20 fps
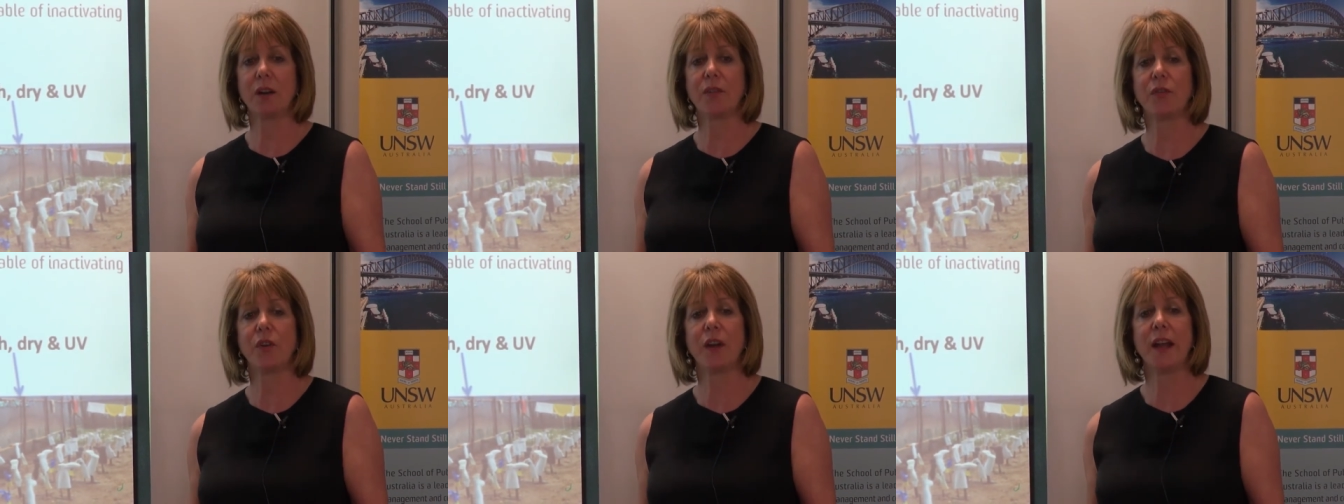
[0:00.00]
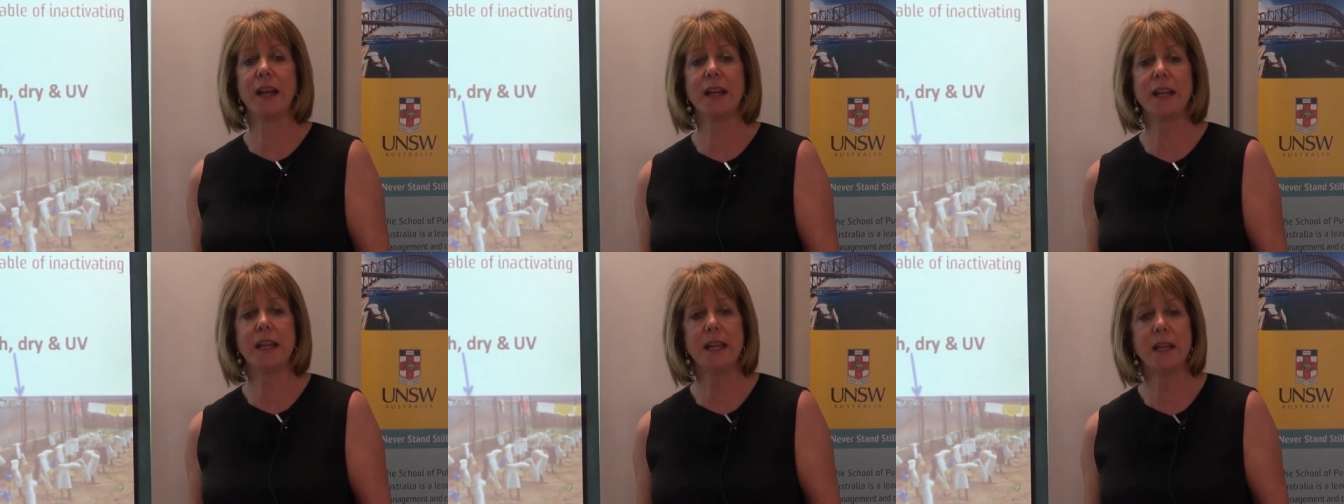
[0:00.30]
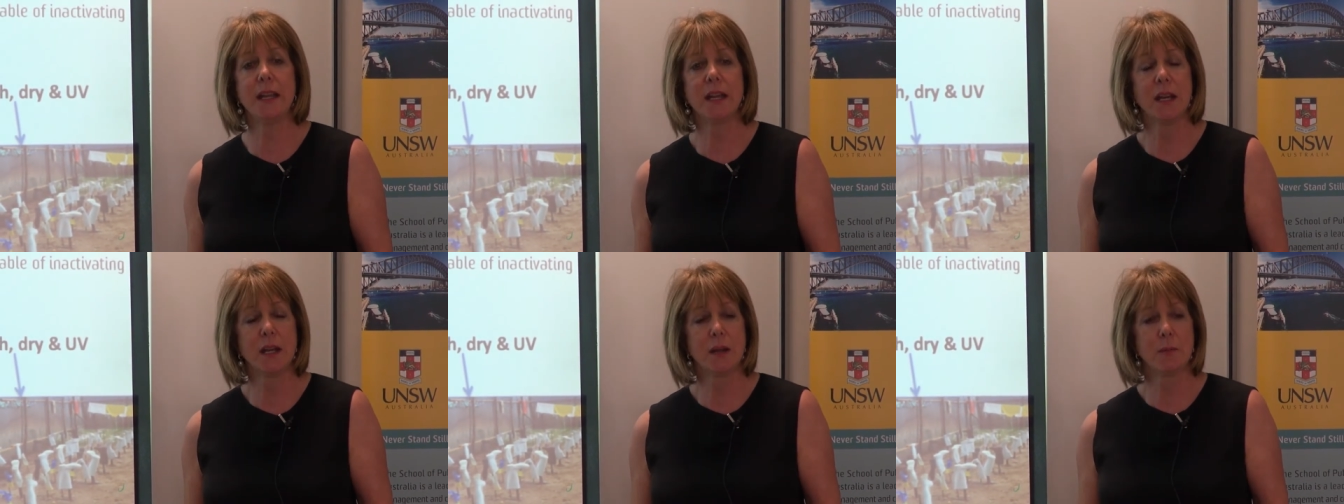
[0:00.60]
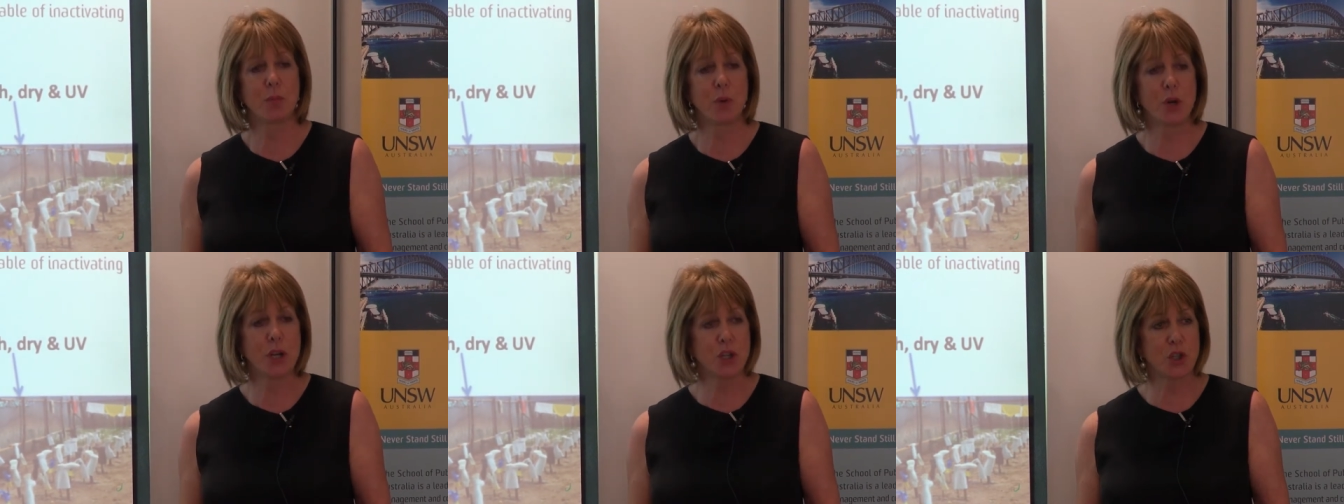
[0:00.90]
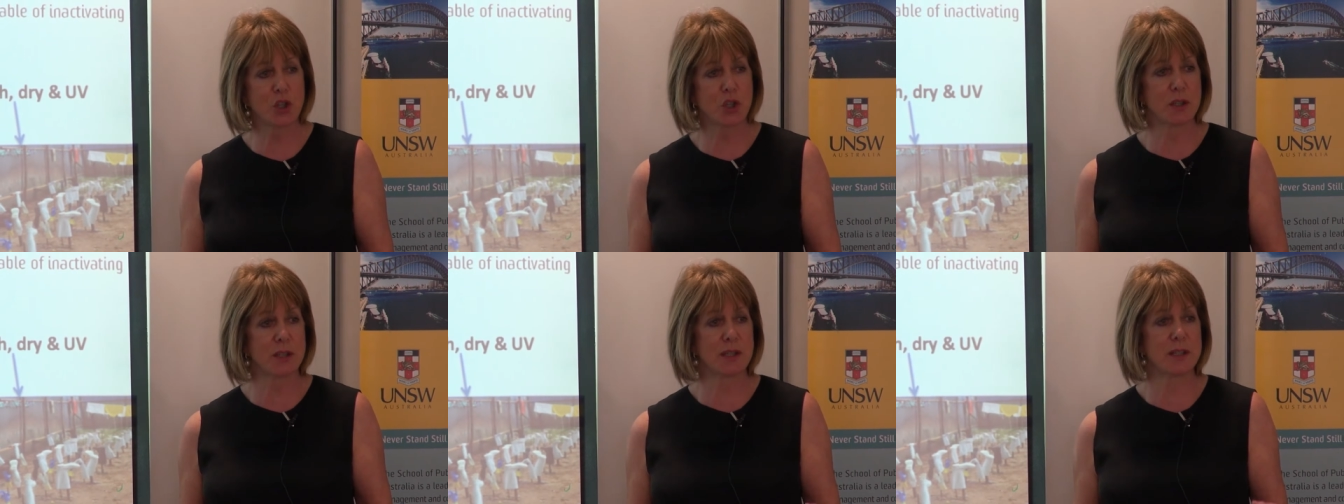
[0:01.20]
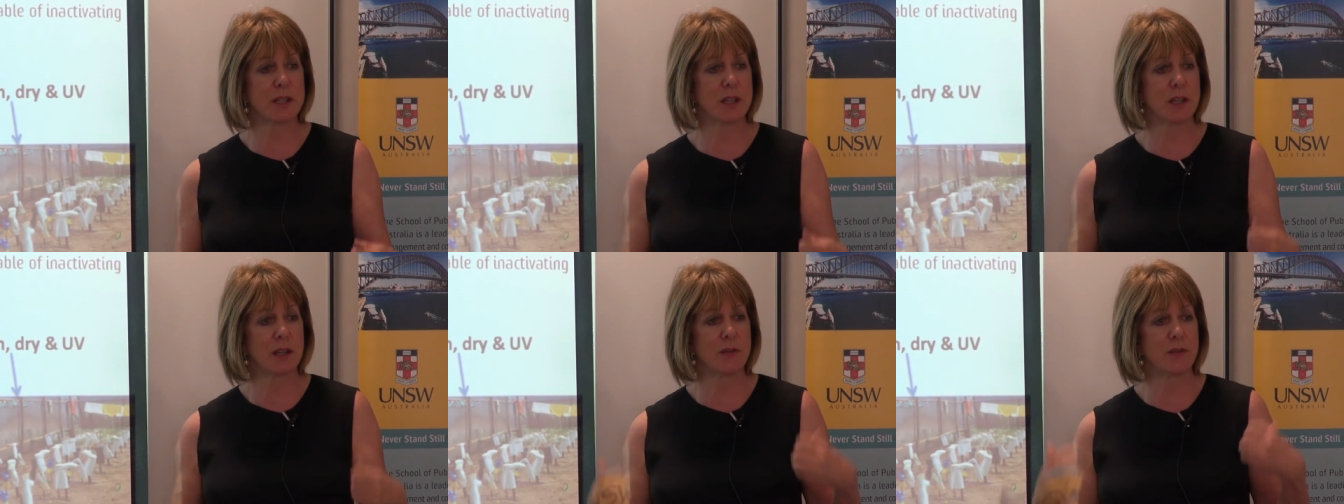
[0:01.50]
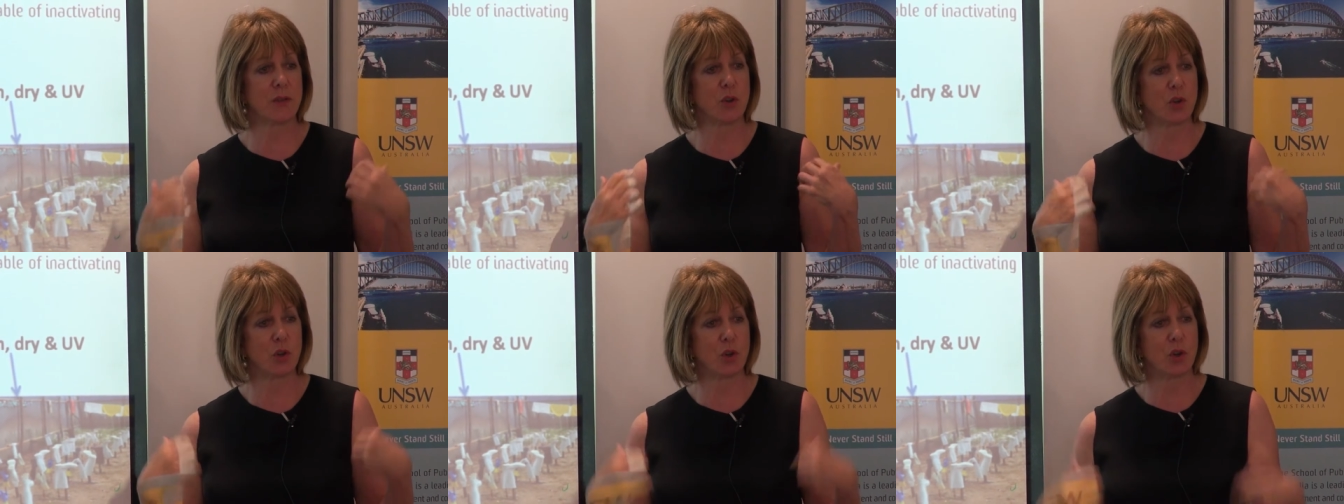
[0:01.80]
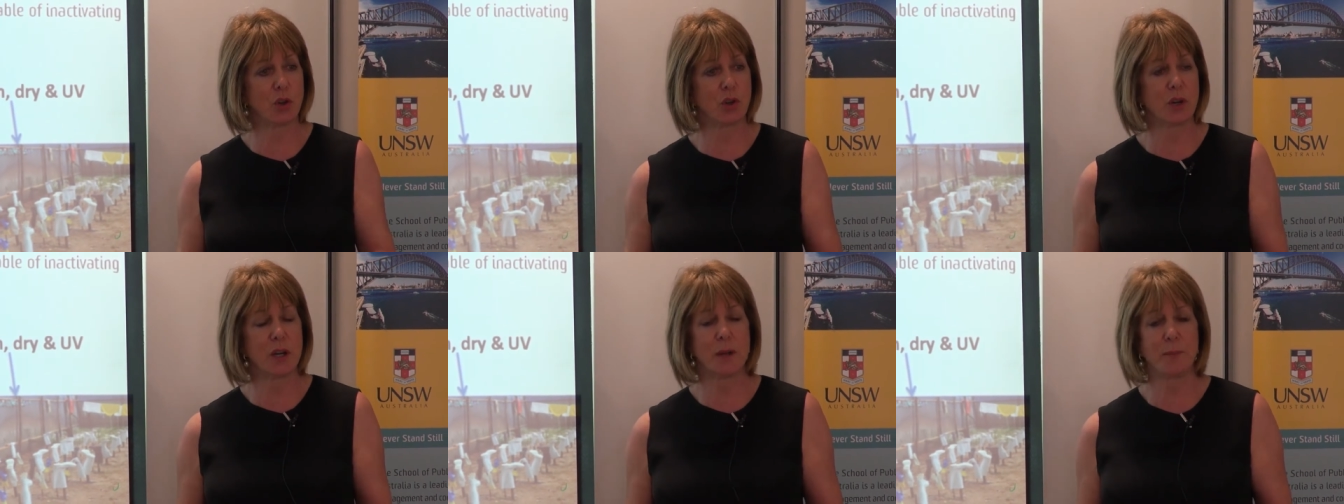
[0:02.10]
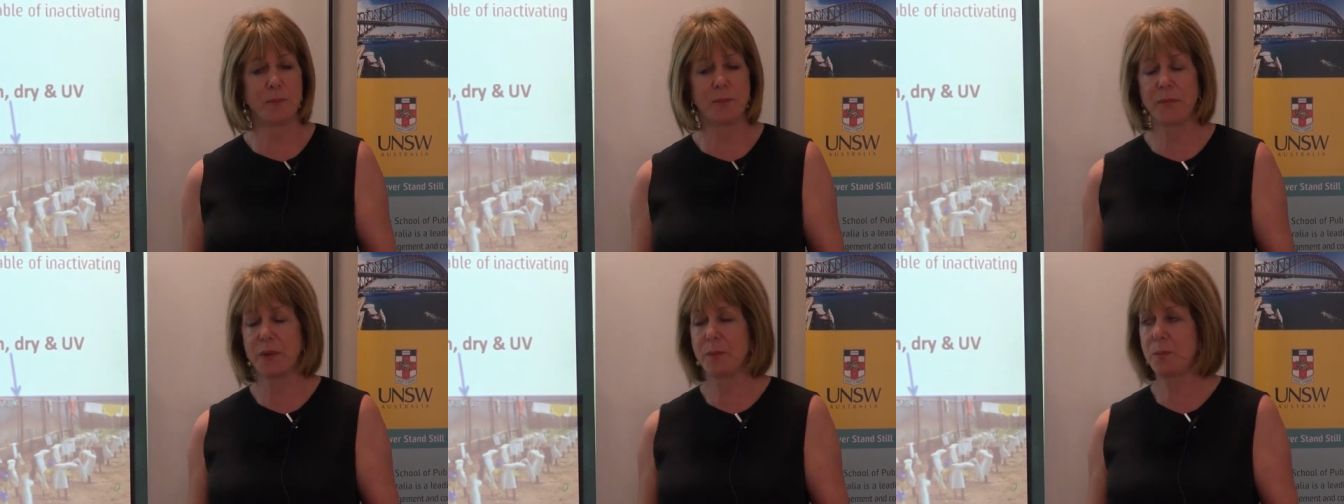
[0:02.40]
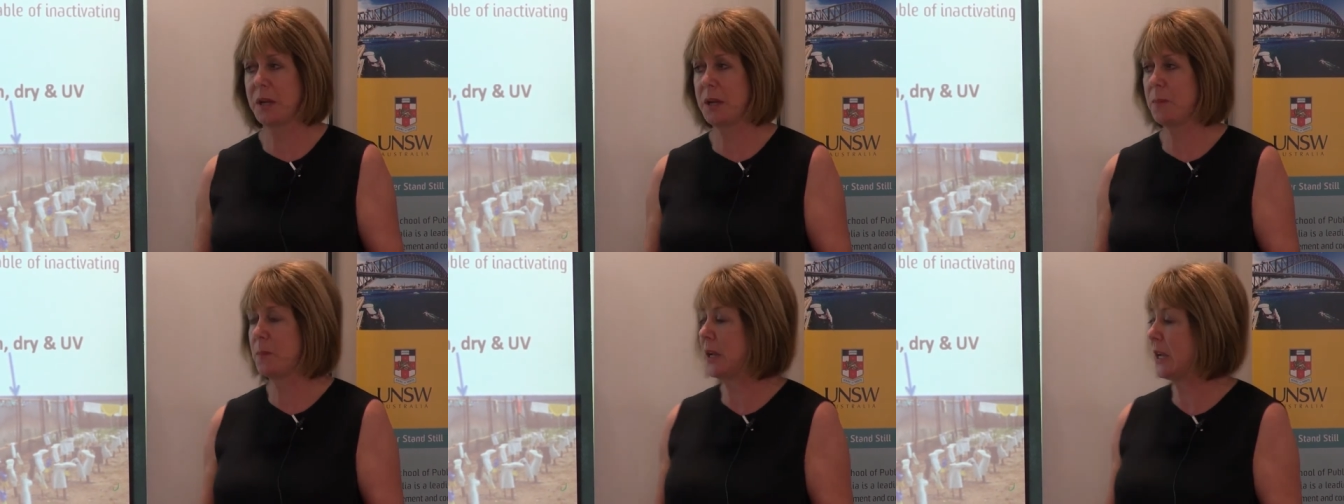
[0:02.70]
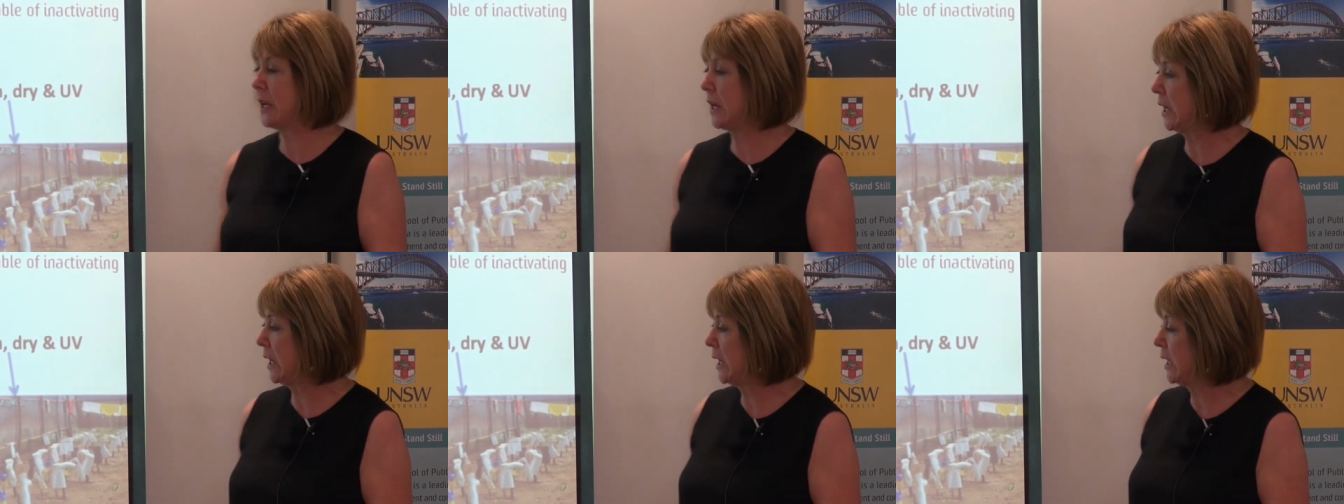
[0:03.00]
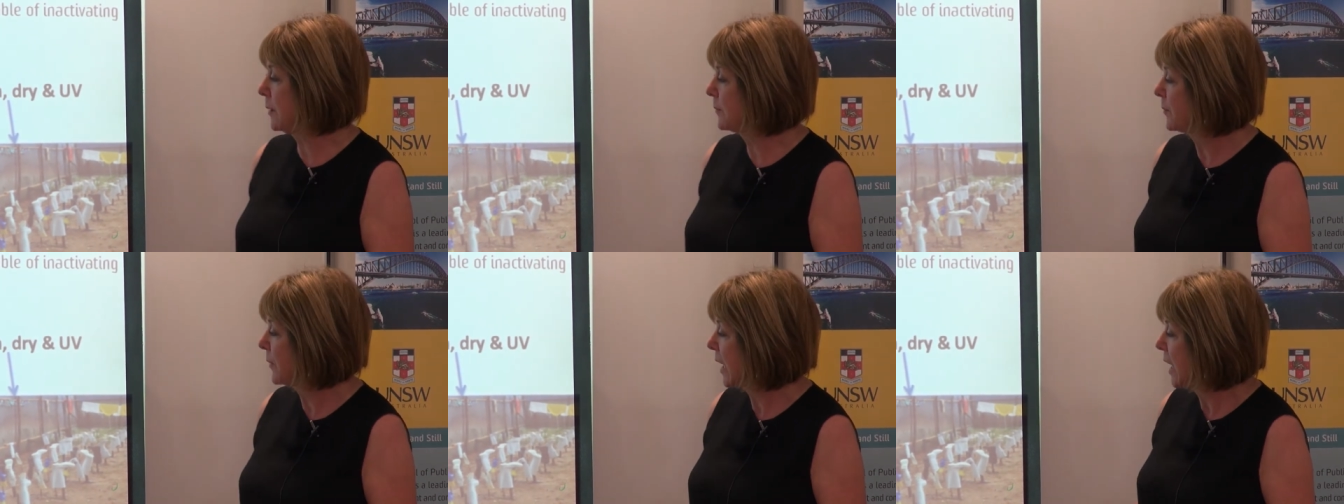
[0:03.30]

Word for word: for any breaches of your um, PPE